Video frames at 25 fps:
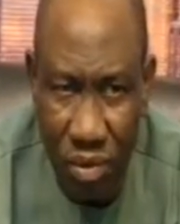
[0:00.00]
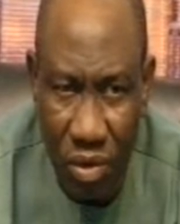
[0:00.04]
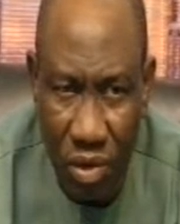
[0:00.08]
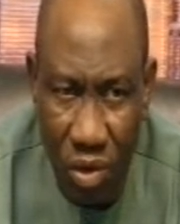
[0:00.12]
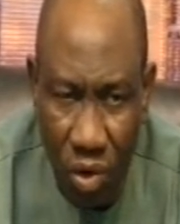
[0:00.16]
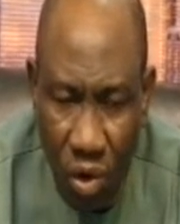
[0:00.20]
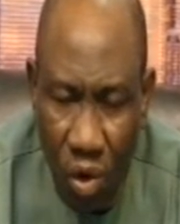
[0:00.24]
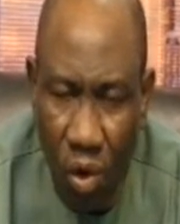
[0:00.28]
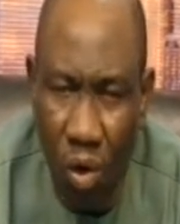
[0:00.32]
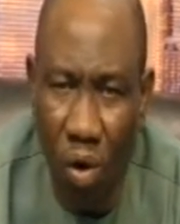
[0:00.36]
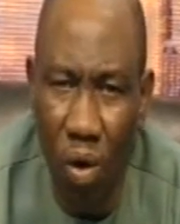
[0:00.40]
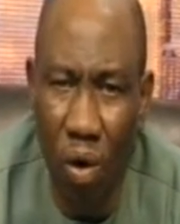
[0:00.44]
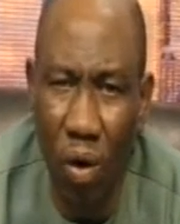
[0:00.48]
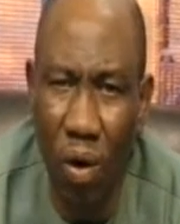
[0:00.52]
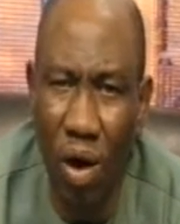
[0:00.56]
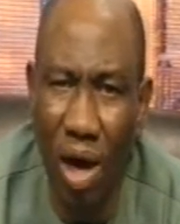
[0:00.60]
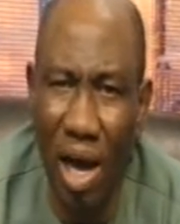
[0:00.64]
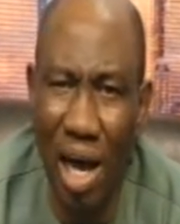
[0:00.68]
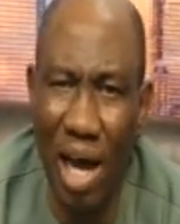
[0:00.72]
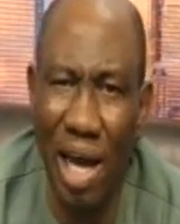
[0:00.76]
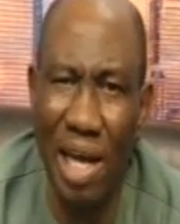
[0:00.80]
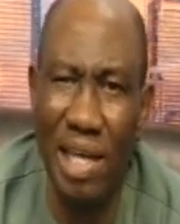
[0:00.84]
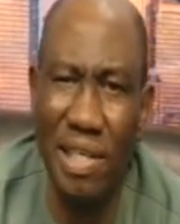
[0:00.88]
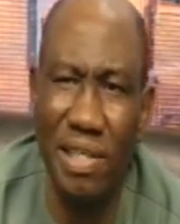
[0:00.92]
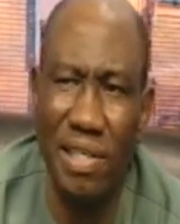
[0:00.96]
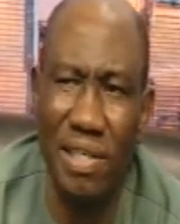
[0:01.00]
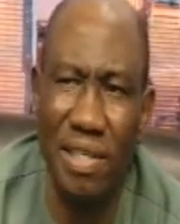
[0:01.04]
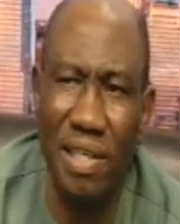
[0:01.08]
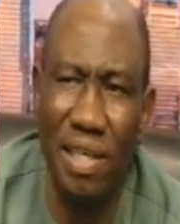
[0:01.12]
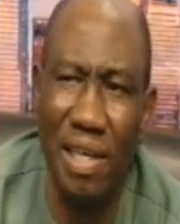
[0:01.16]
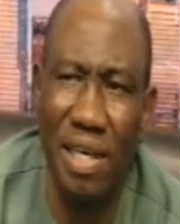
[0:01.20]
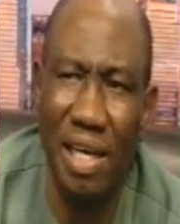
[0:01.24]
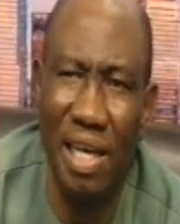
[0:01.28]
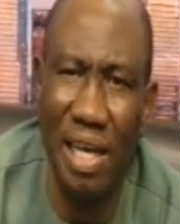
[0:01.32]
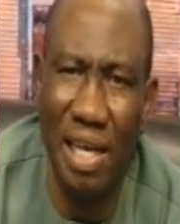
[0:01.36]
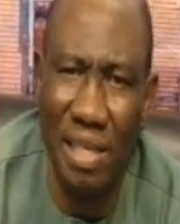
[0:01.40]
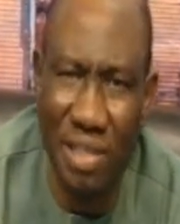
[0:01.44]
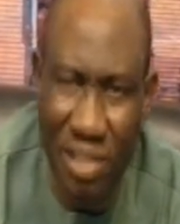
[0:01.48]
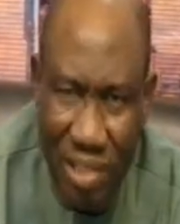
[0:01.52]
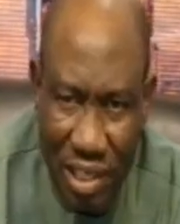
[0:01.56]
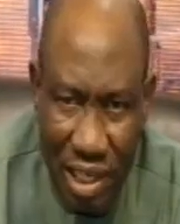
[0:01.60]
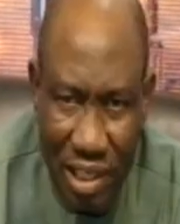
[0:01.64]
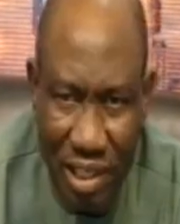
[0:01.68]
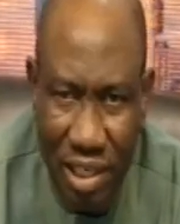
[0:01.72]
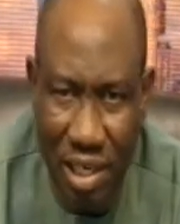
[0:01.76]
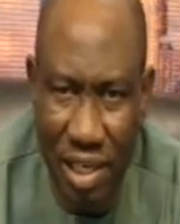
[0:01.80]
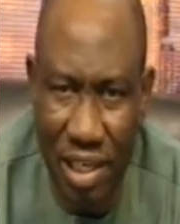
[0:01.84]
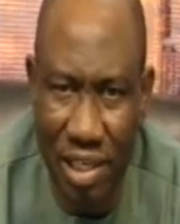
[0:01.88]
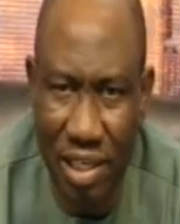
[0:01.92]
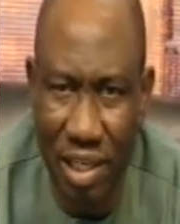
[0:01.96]
or as a set
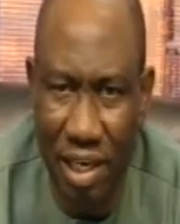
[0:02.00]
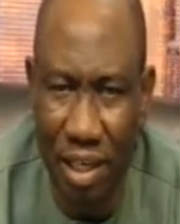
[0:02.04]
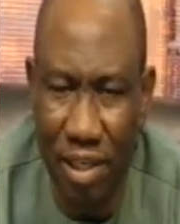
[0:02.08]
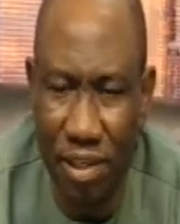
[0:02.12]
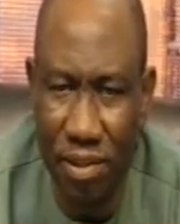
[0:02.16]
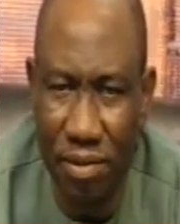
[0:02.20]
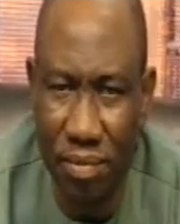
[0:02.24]
leader.